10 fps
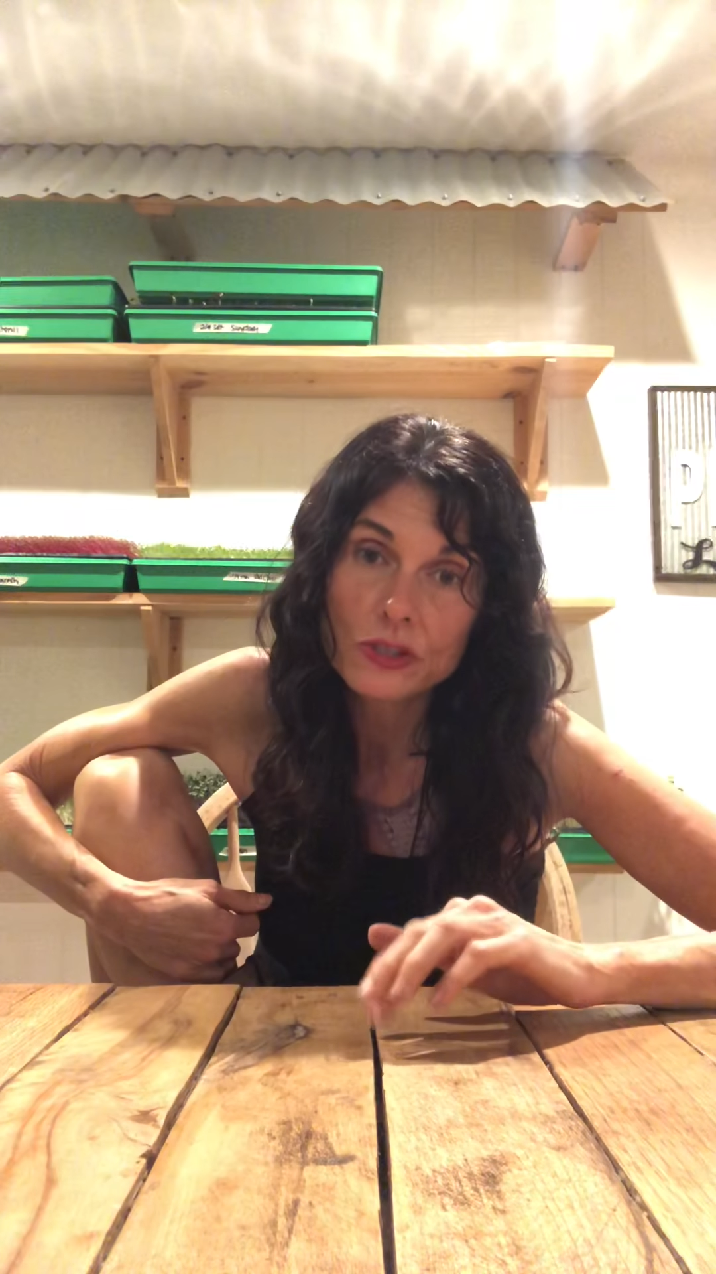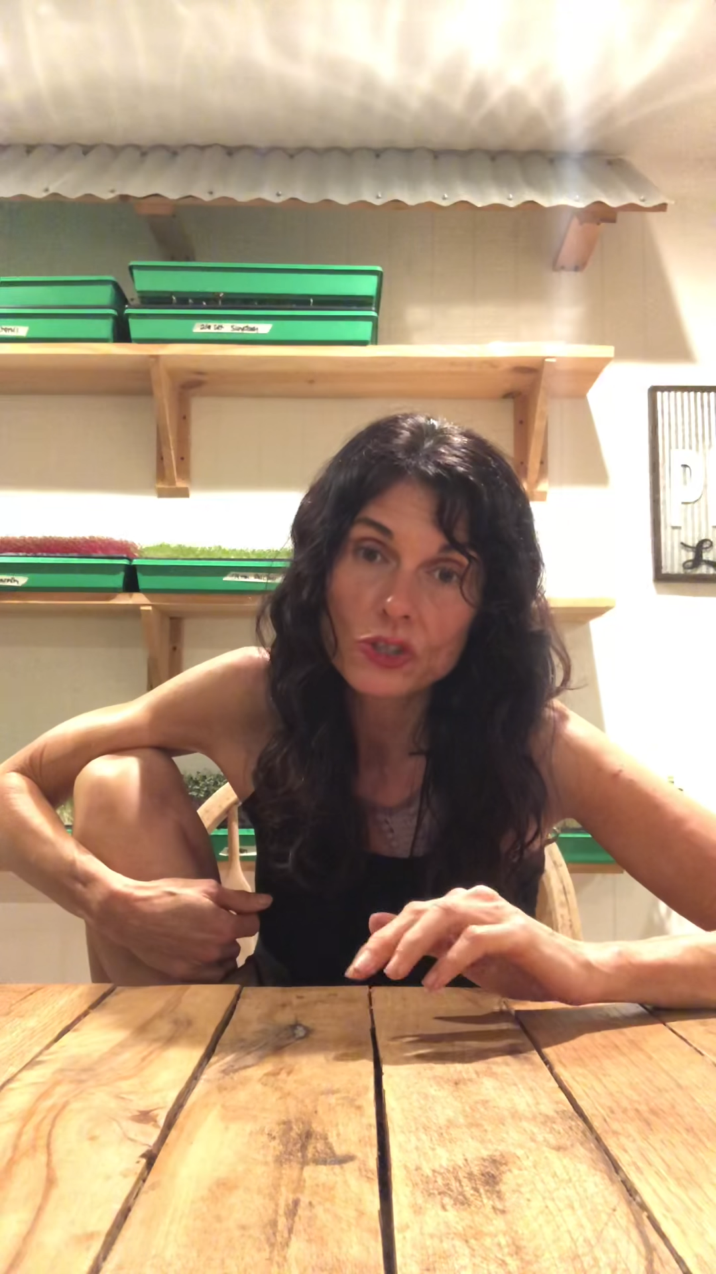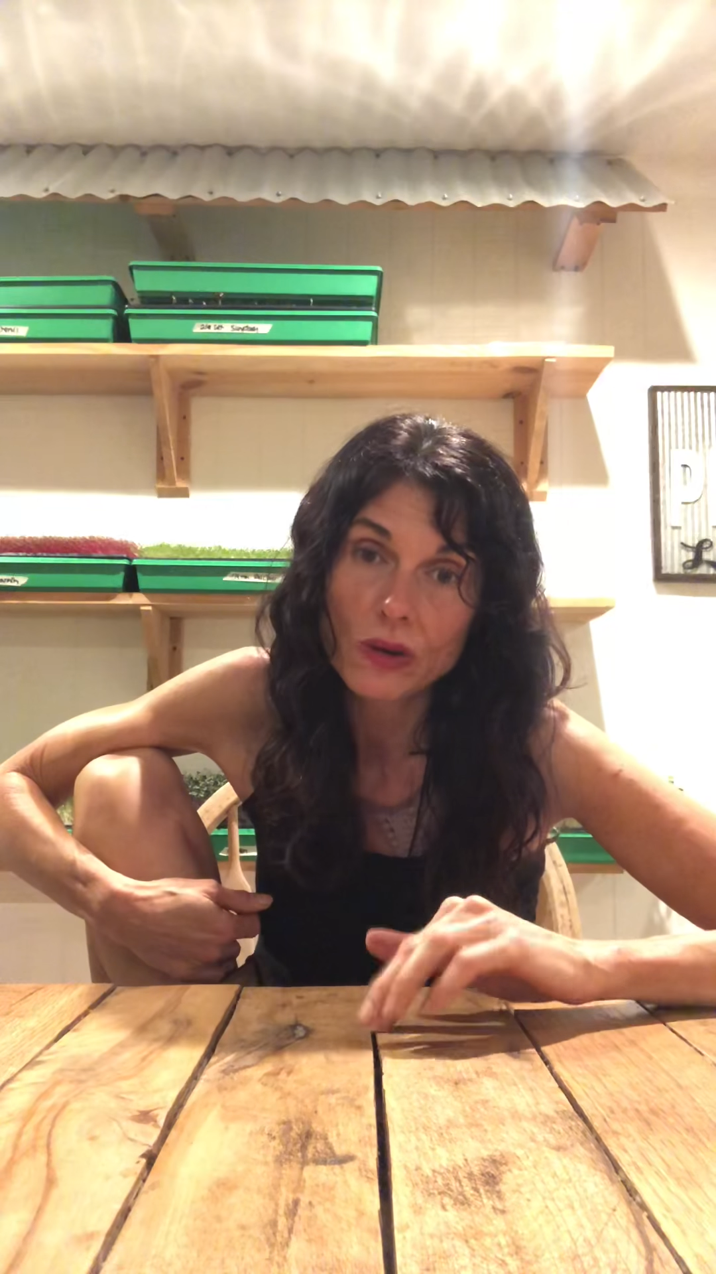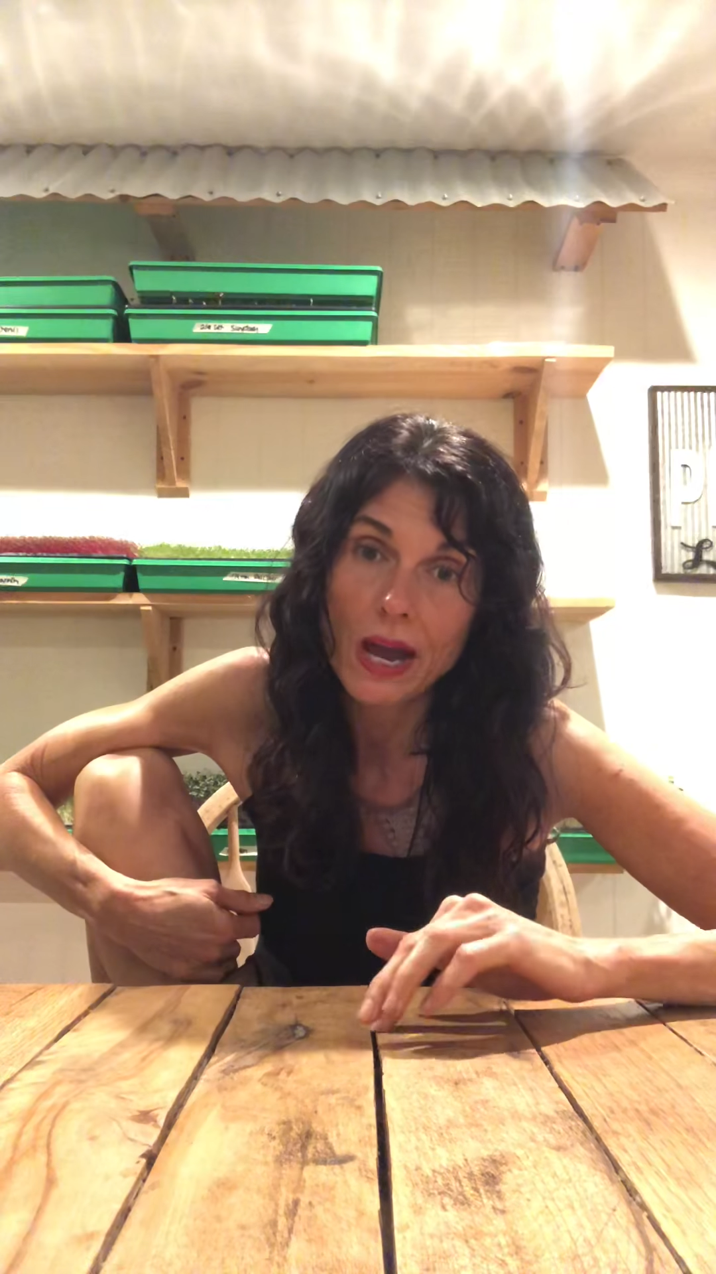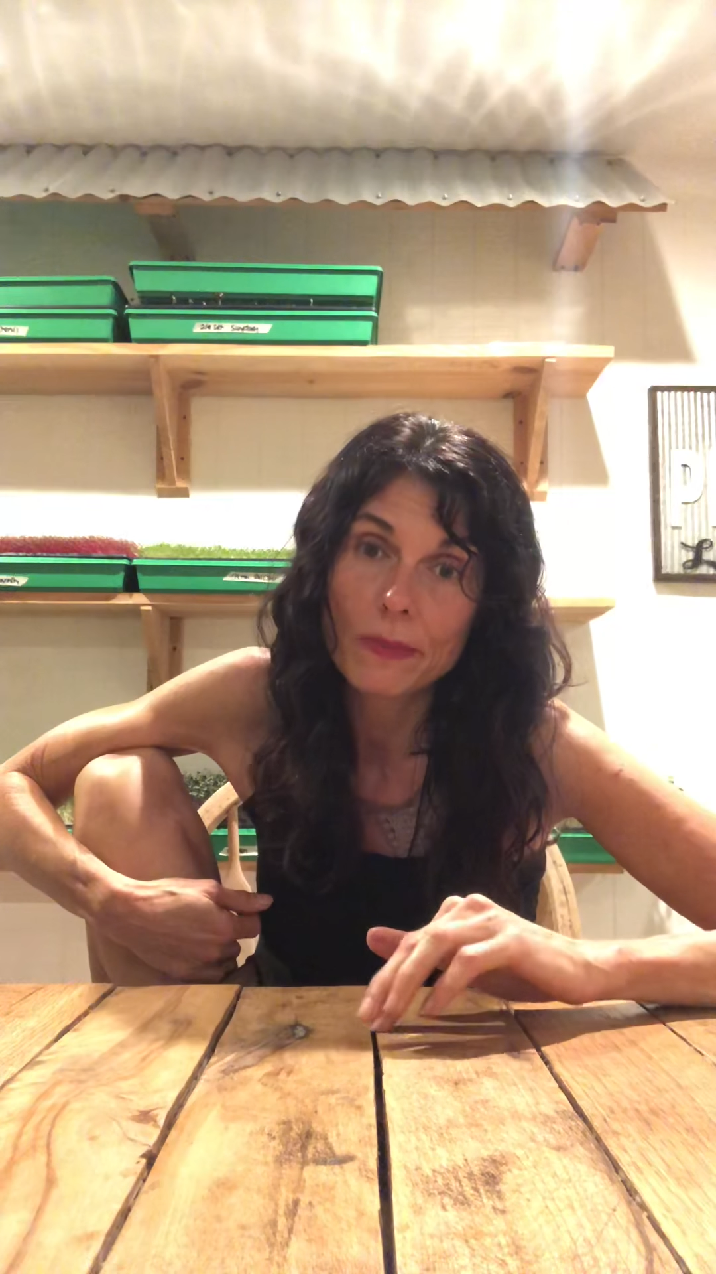
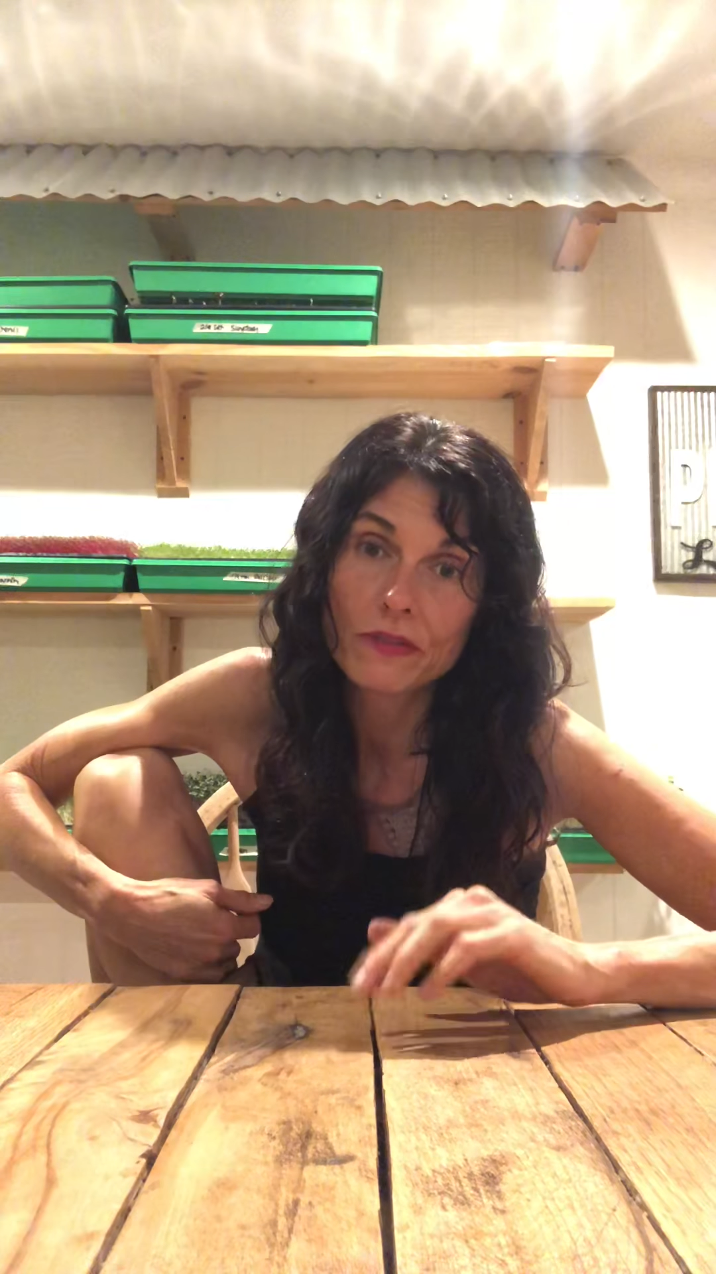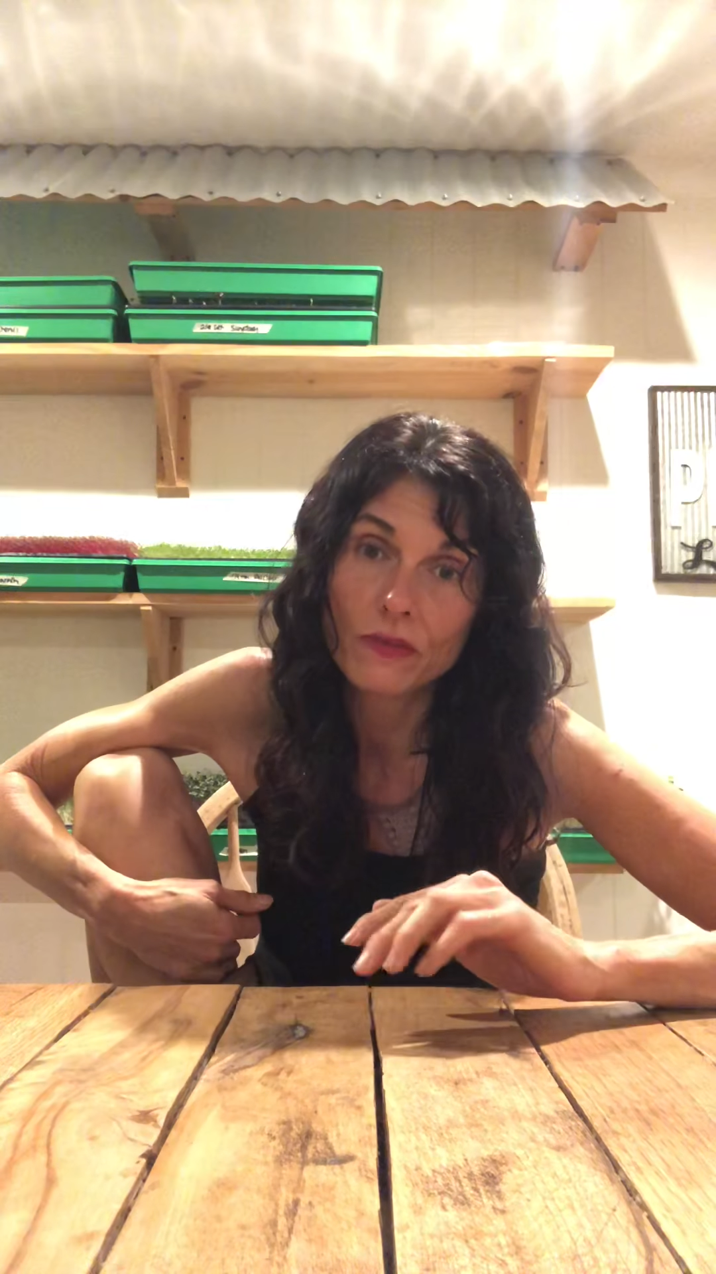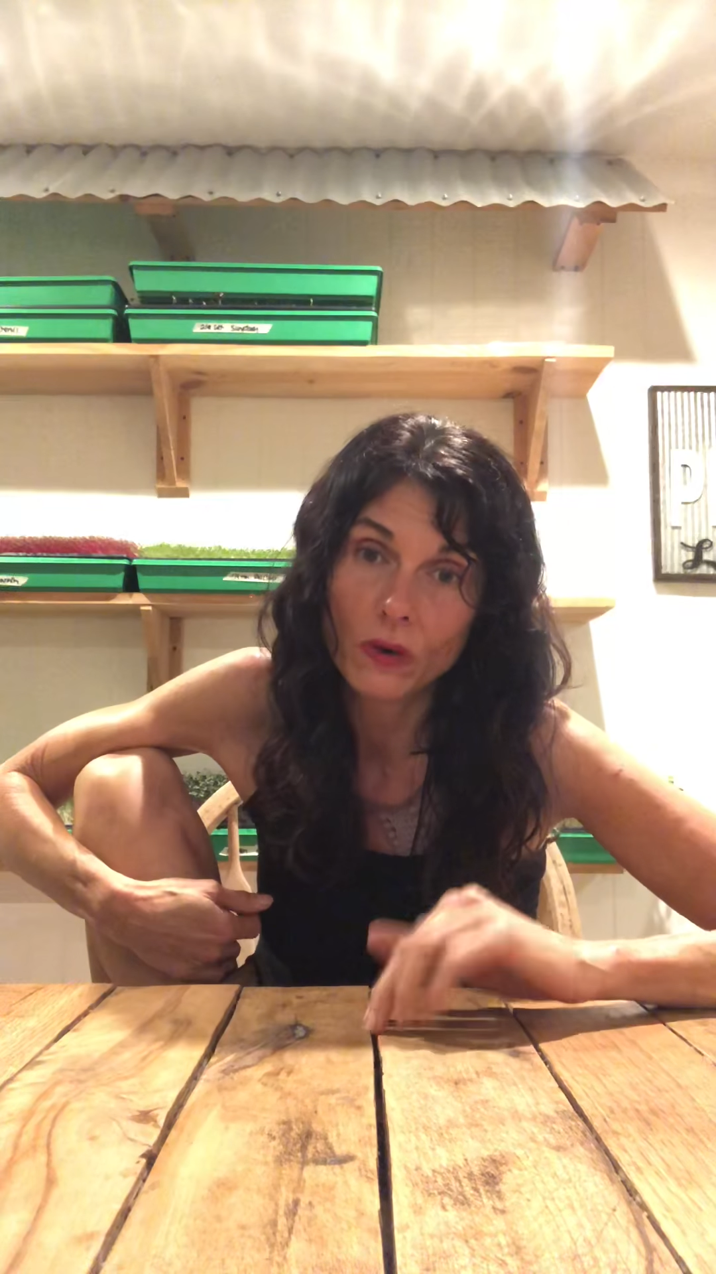Strap